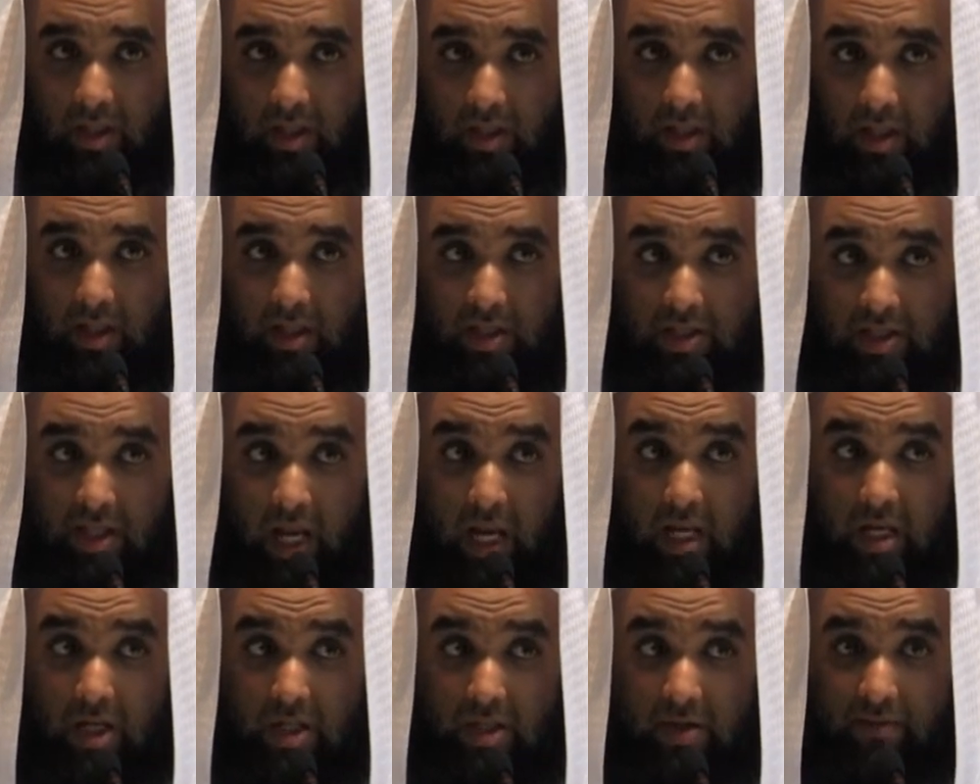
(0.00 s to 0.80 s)
that the
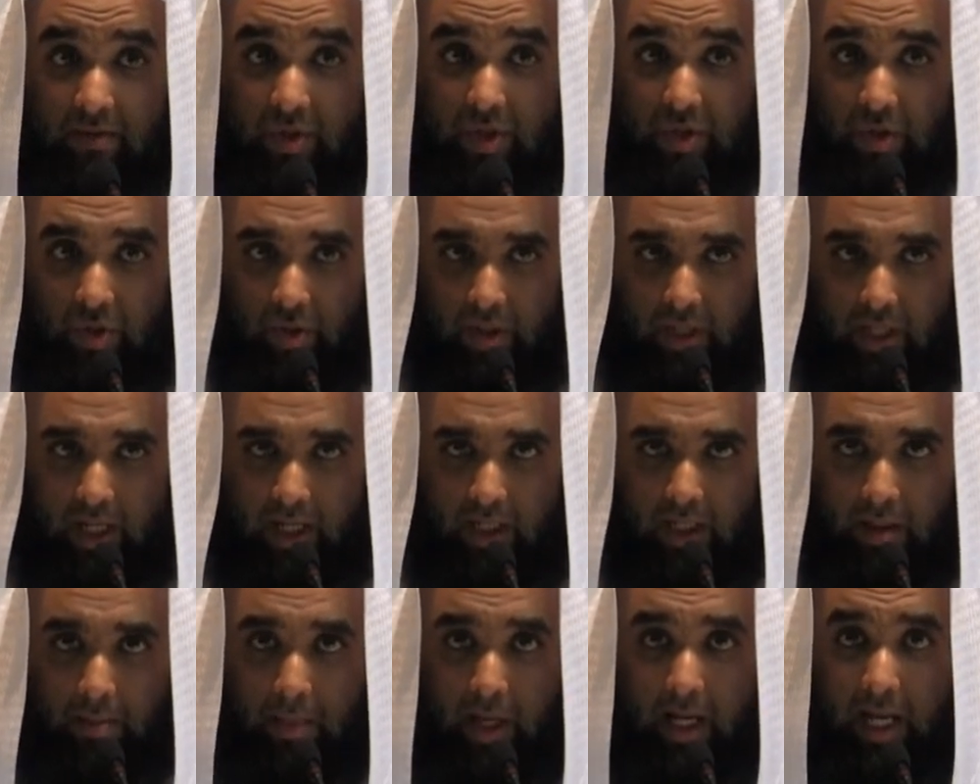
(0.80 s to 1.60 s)
status of the
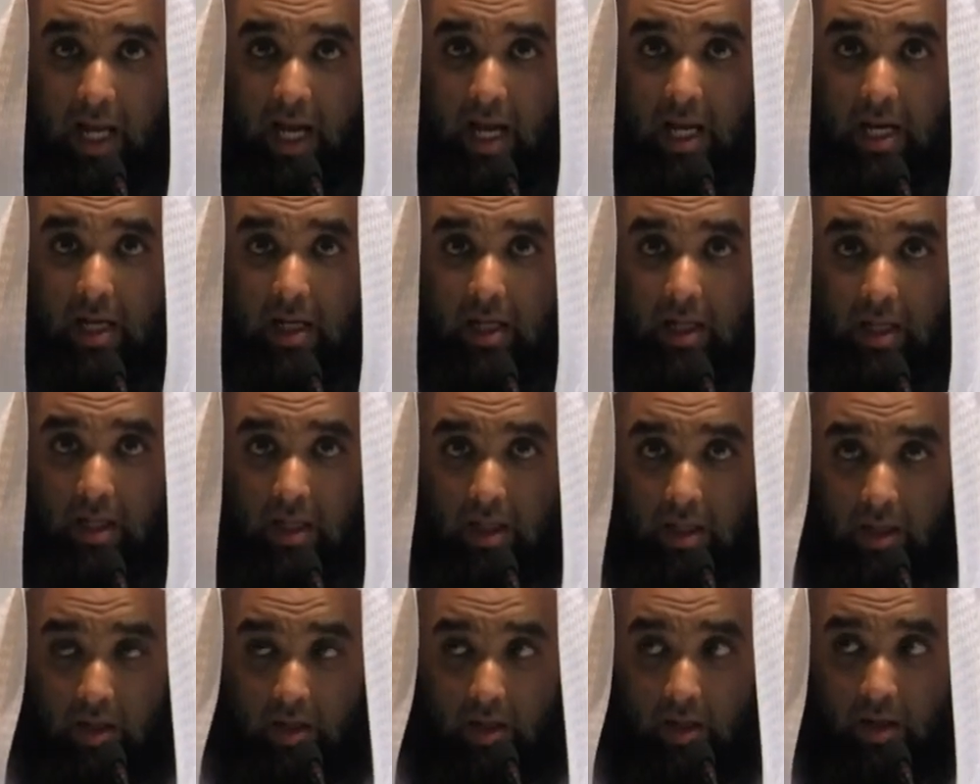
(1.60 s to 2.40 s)
Sunnah, the makana
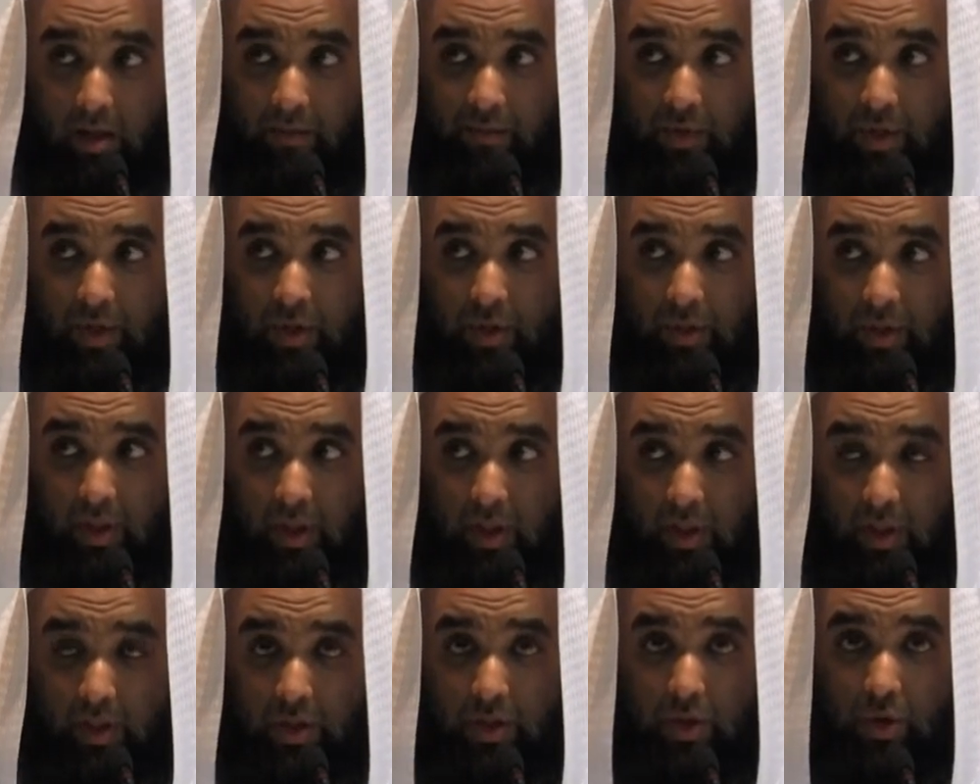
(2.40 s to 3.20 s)
of the
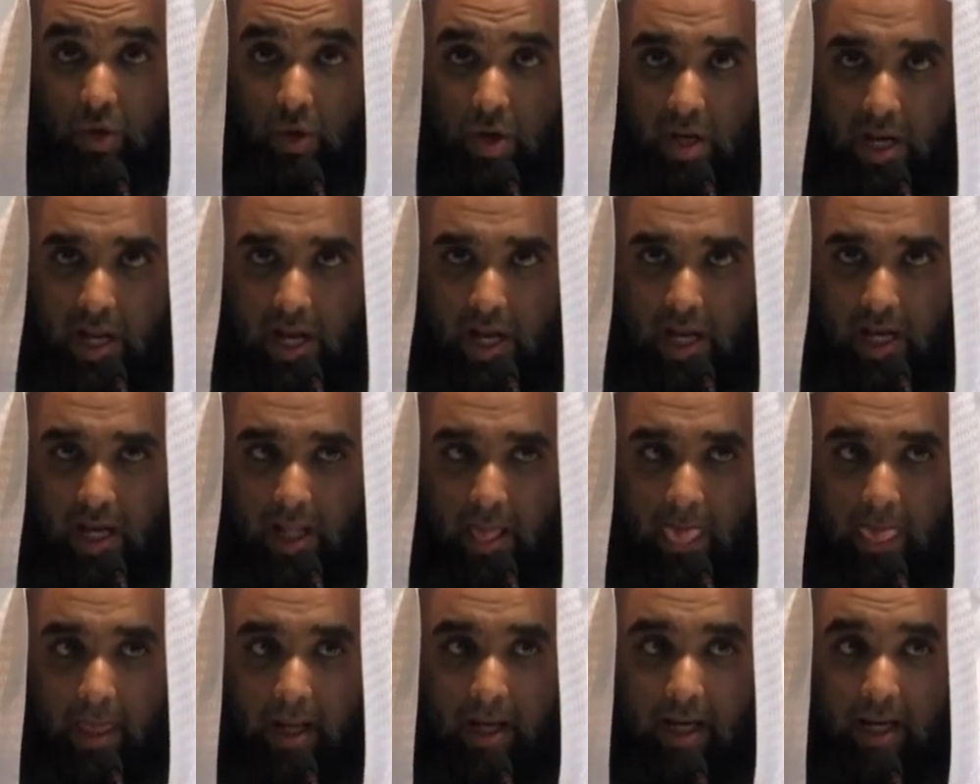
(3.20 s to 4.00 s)

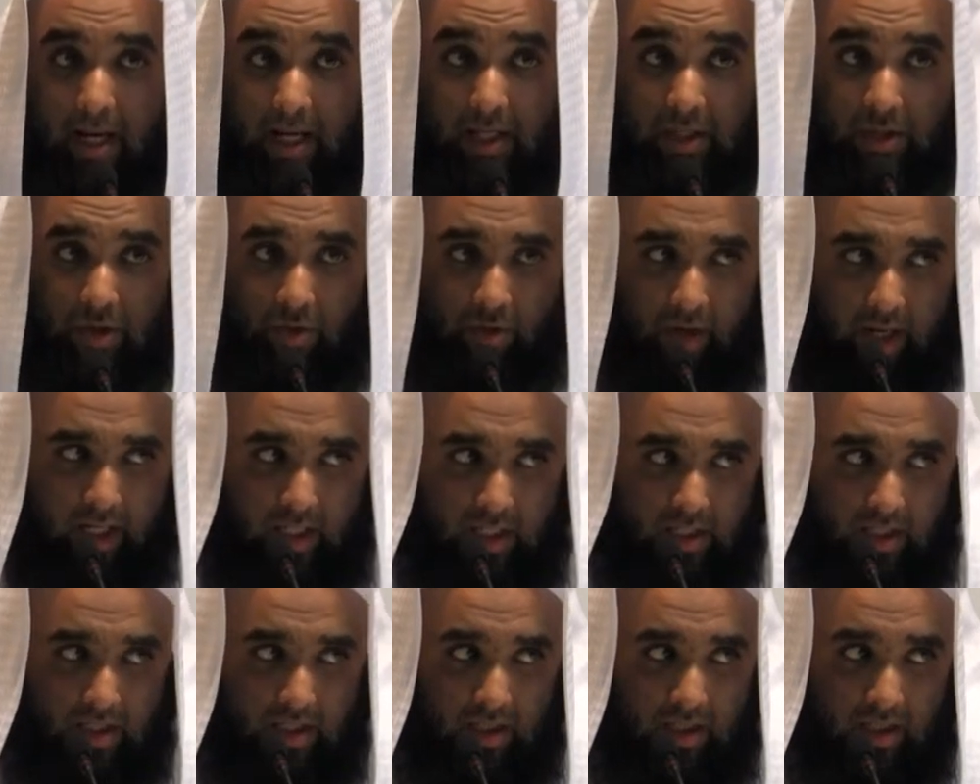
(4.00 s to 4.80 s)
Sunnah, is
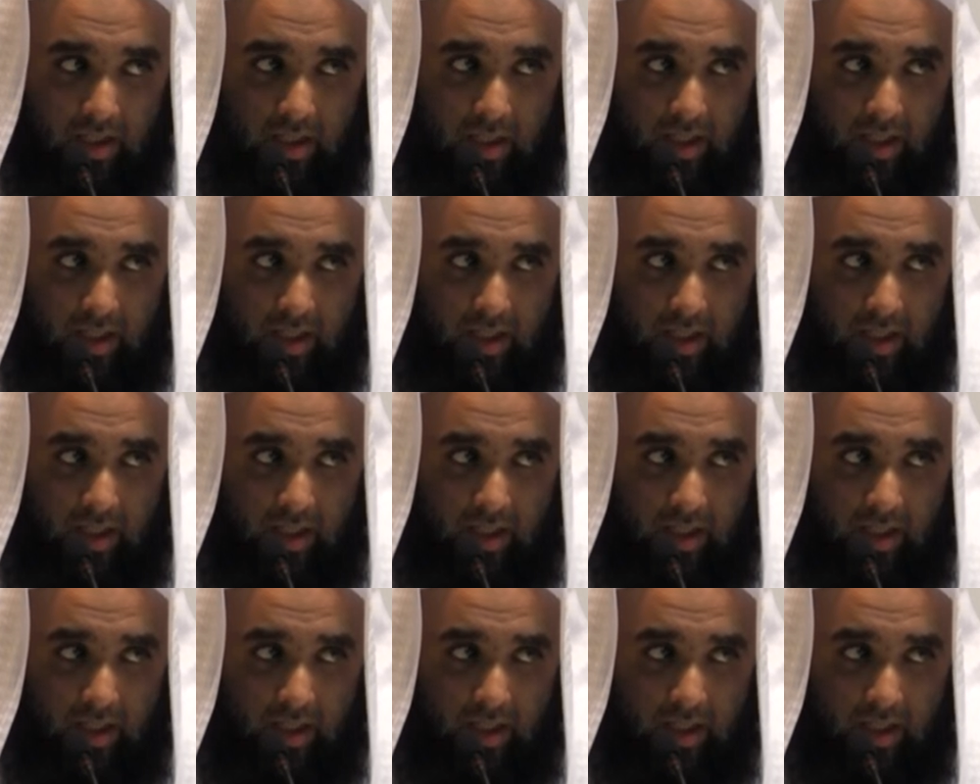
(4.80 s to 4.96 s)
great.